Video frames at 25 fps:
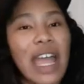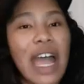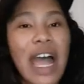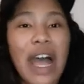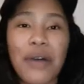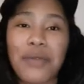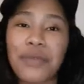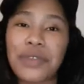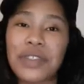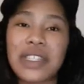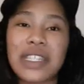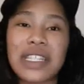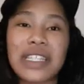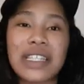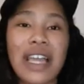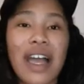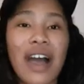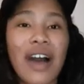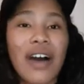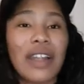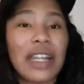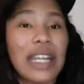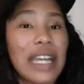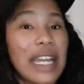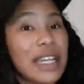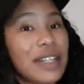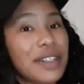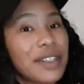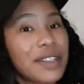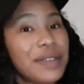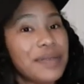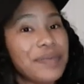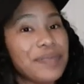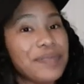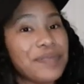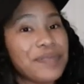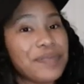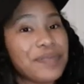I will see y'all later.
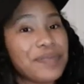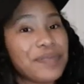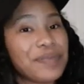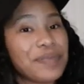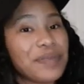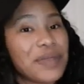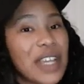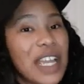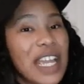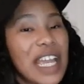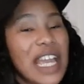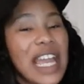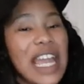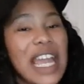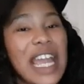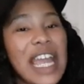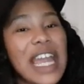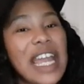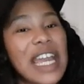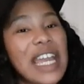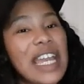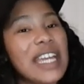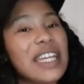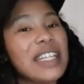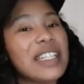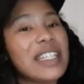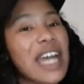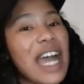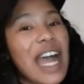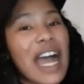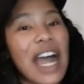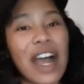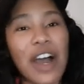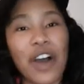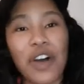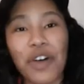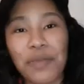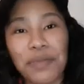And
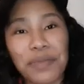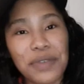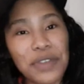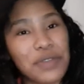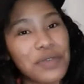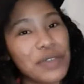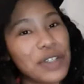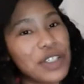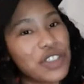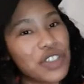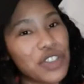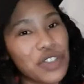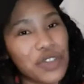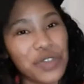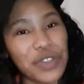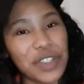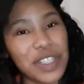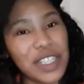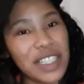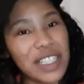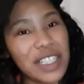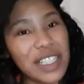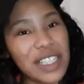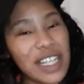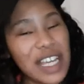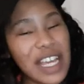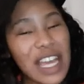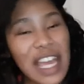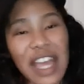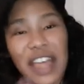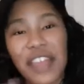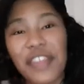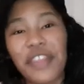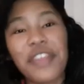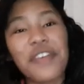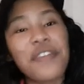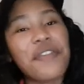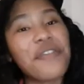I hope you enjoyed
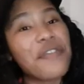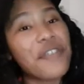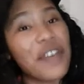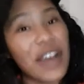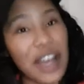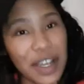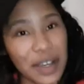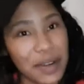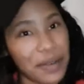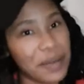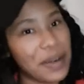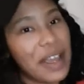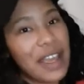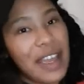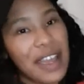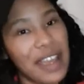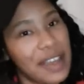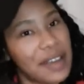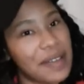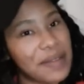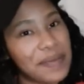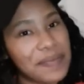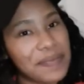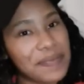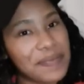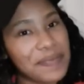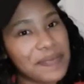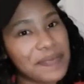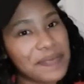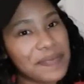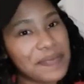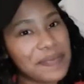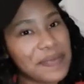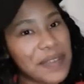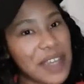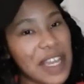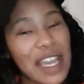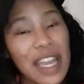the fuckery.
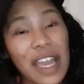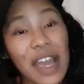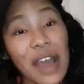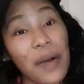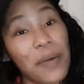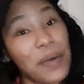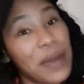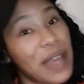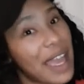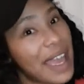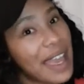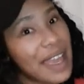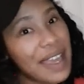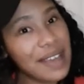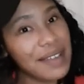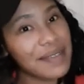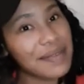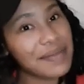Okay?